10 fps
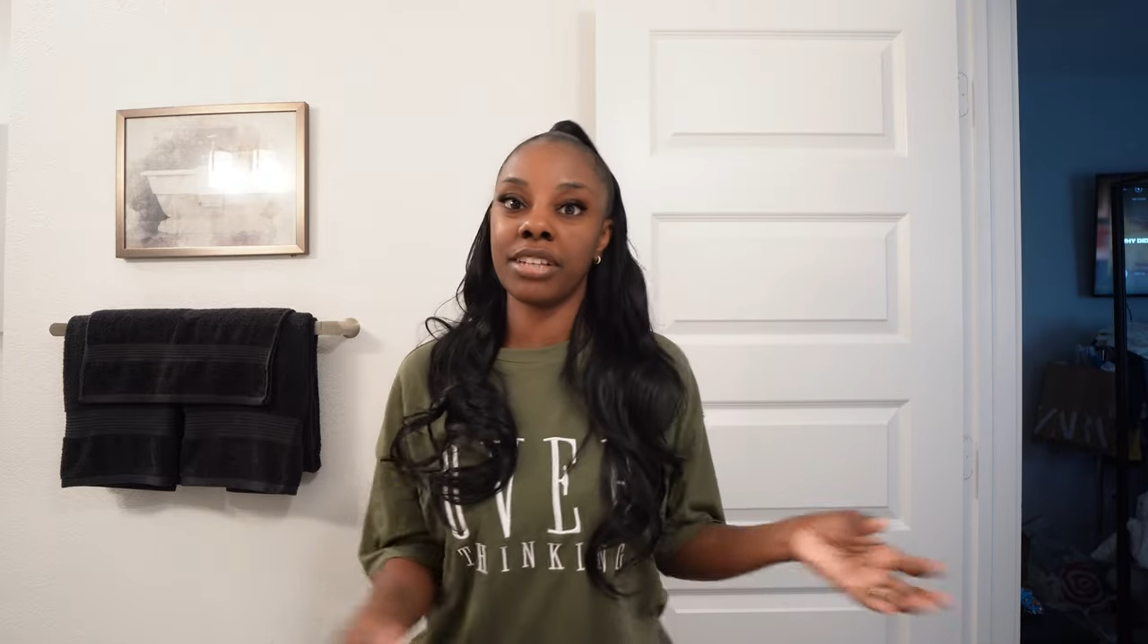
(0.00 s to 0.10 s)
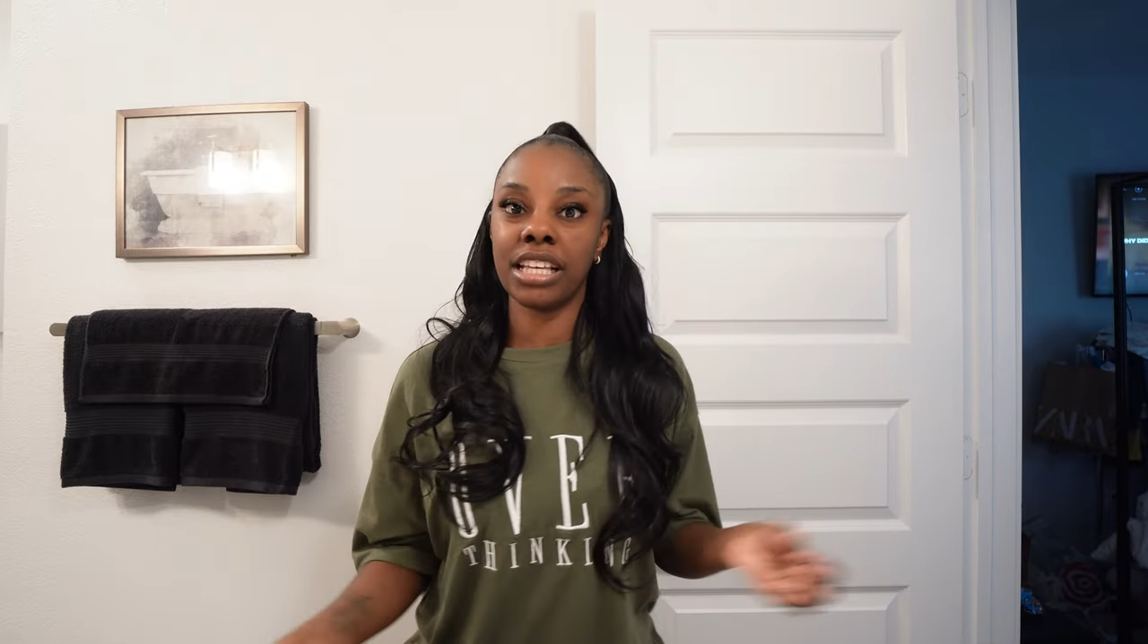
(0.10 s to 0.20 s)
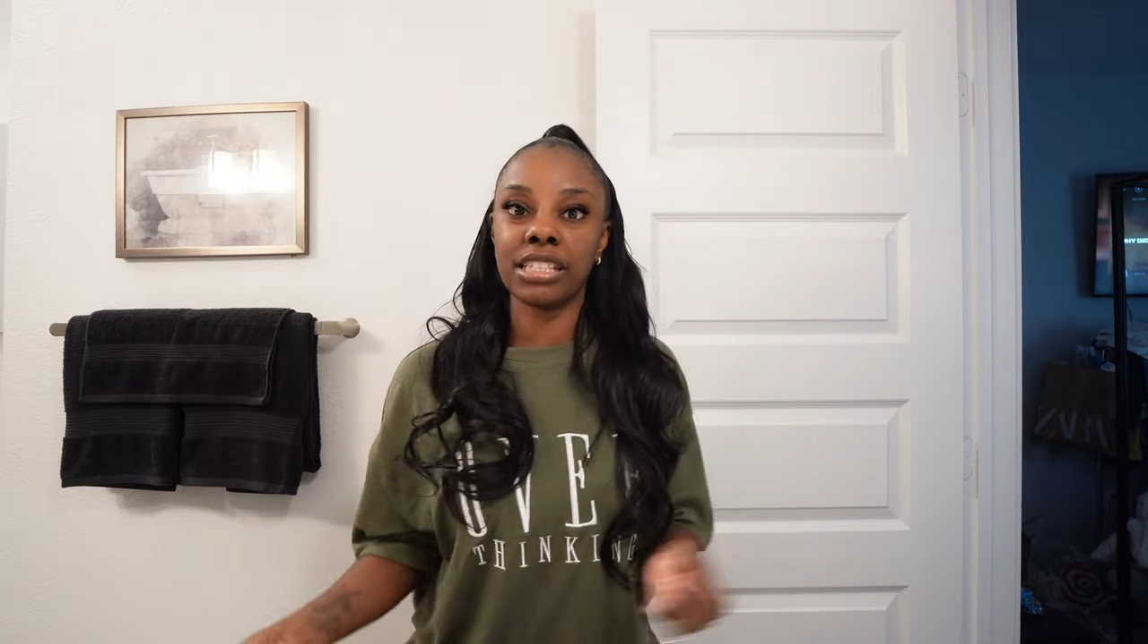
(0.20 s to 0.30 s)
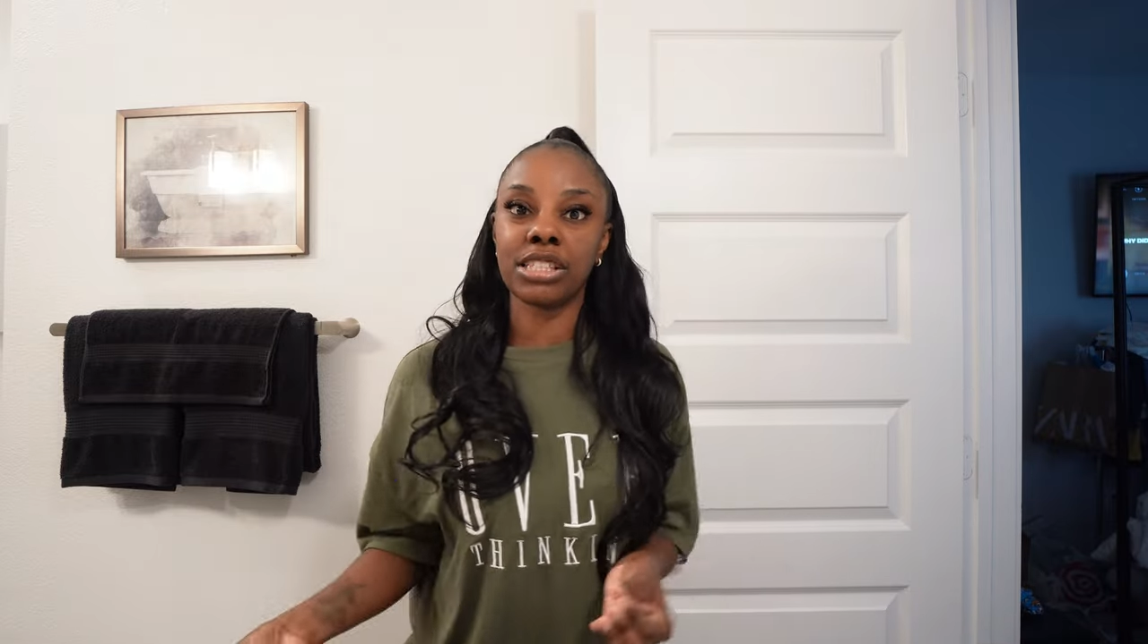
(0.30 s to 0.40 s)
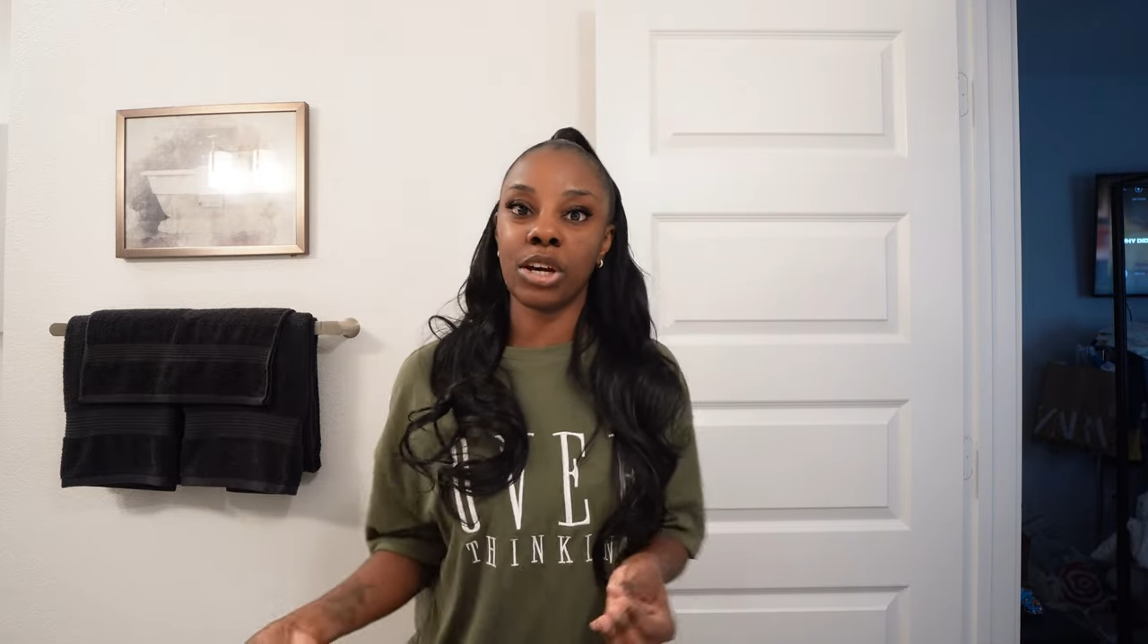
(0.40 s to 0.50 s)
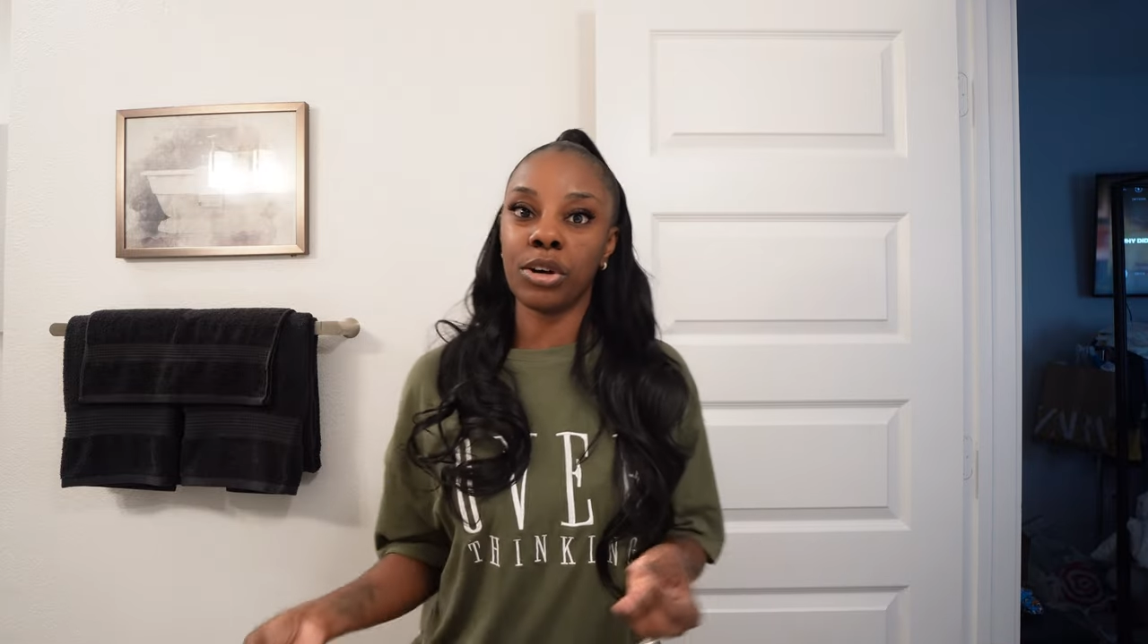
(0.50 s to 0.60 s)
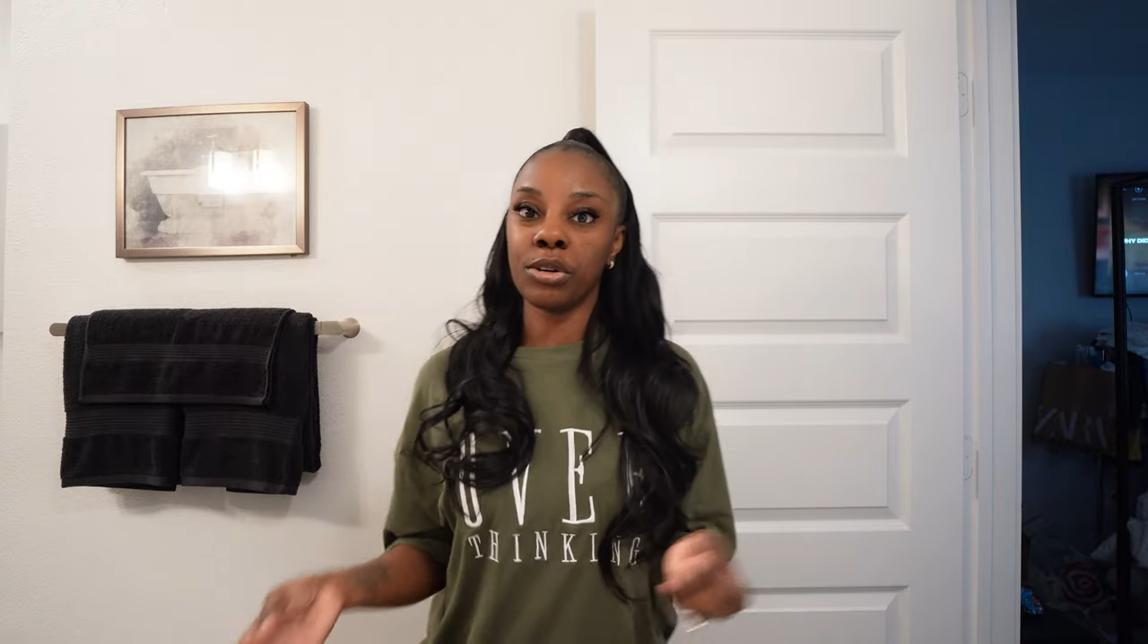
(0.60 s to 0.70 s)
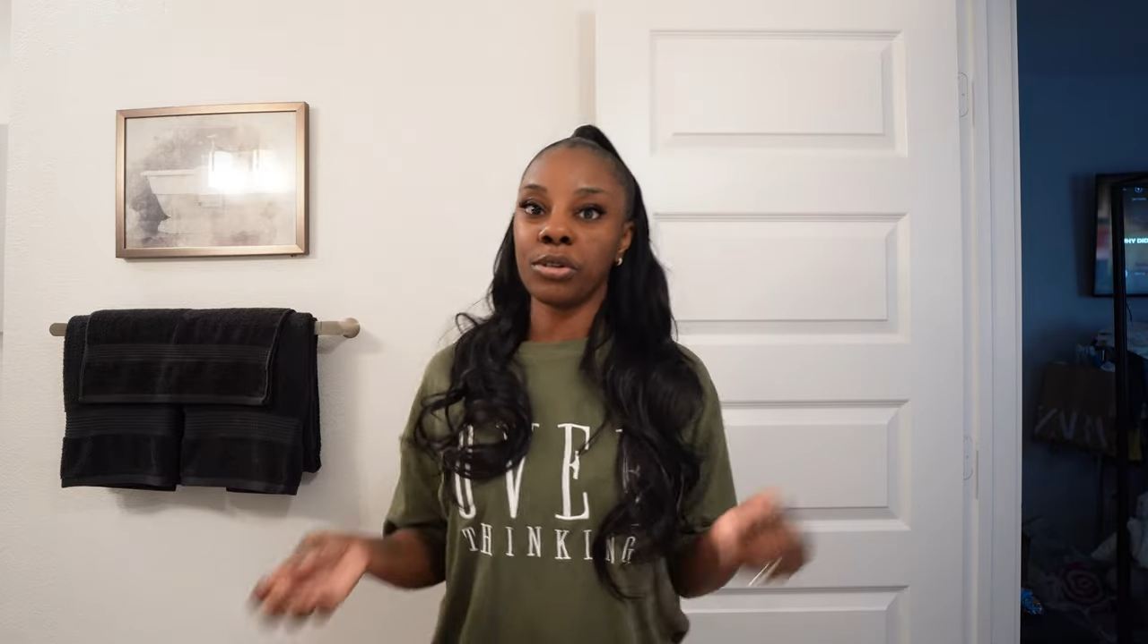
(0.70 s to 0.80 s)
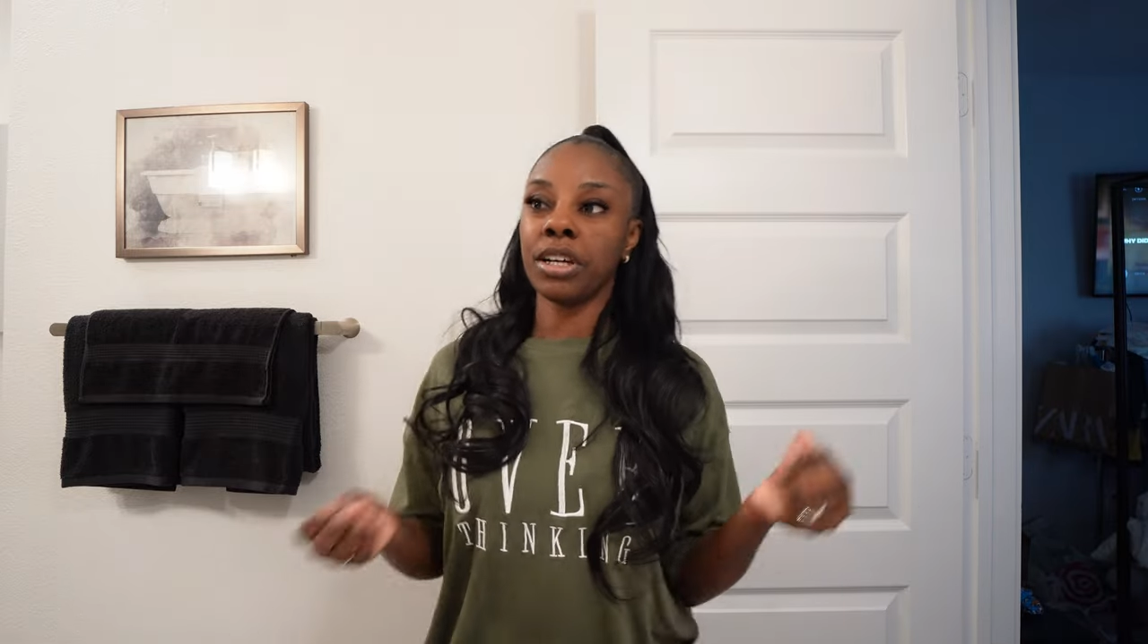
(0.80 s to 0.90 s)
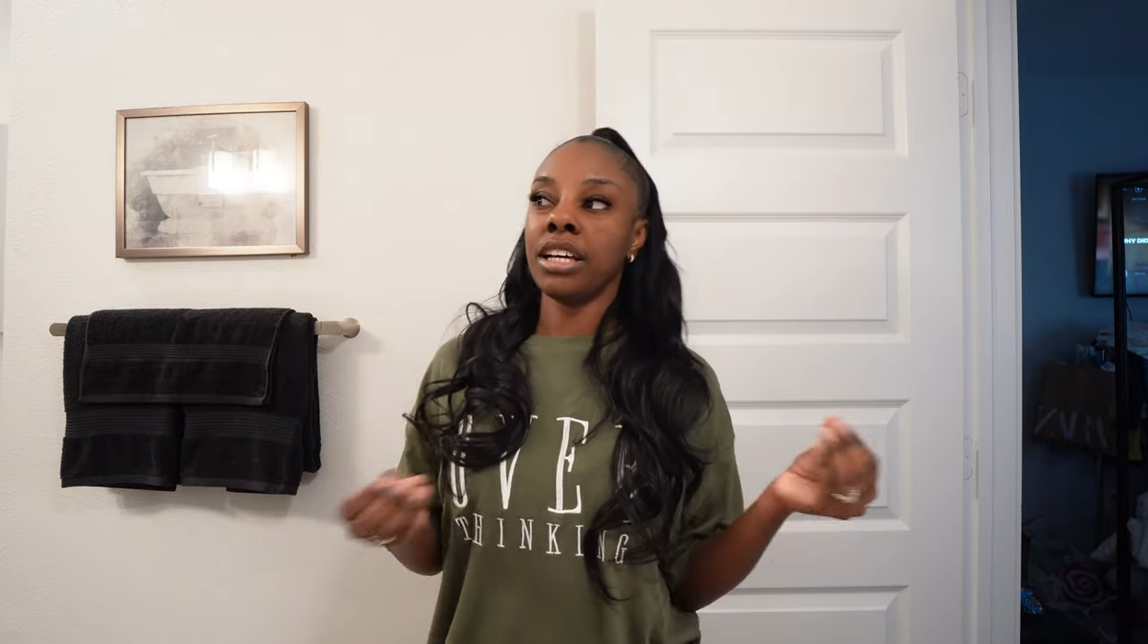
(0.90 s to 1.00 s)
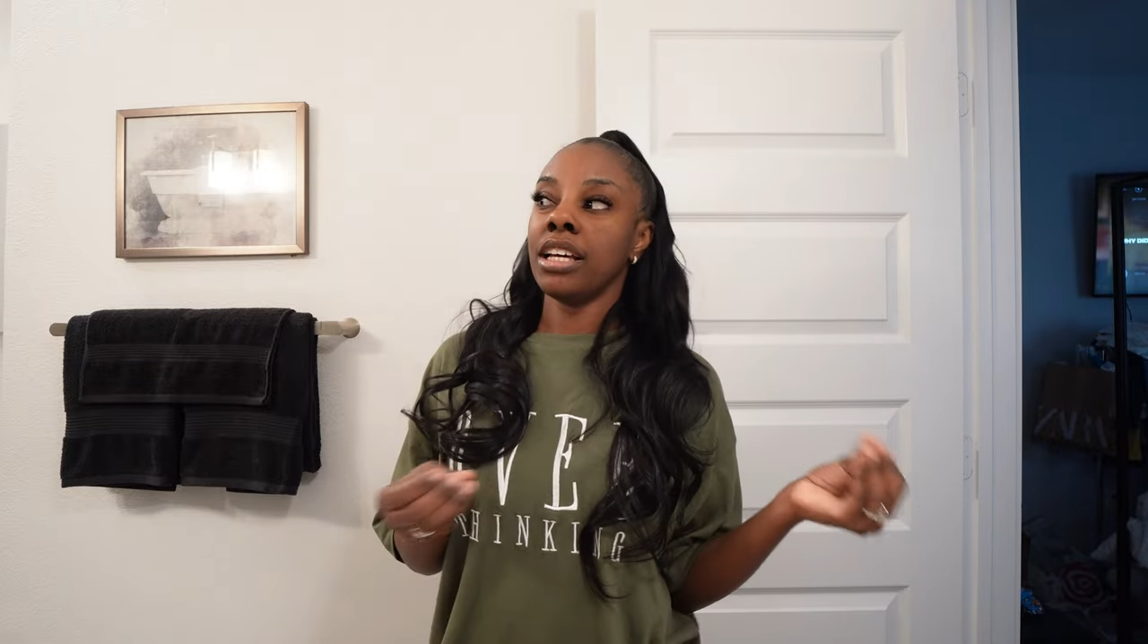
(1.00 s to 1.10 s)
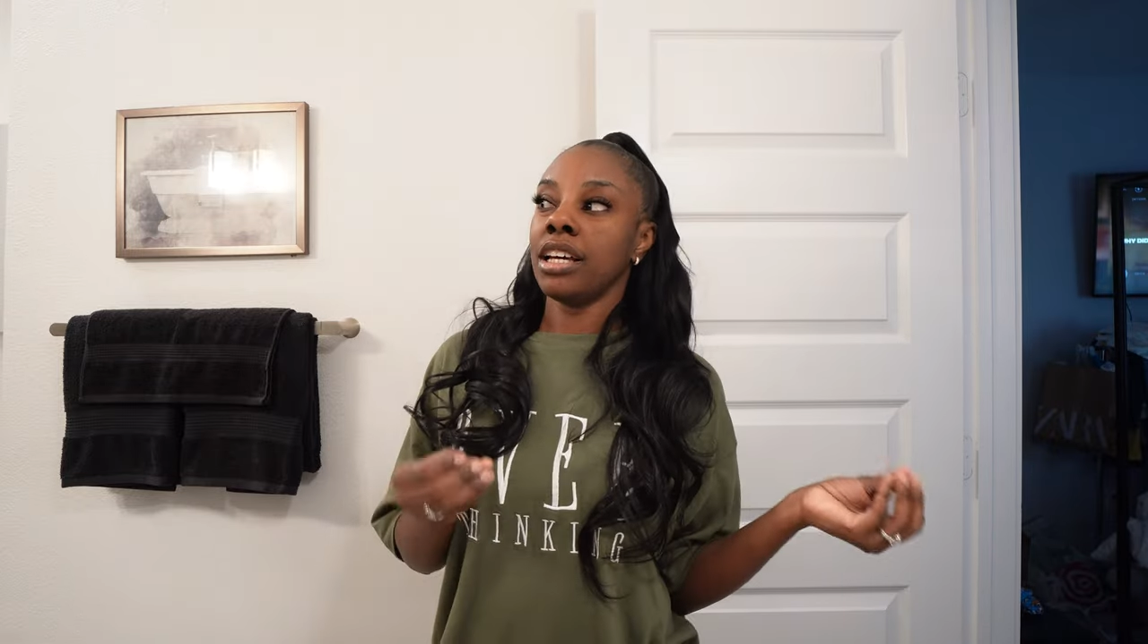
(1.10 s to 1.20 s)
and so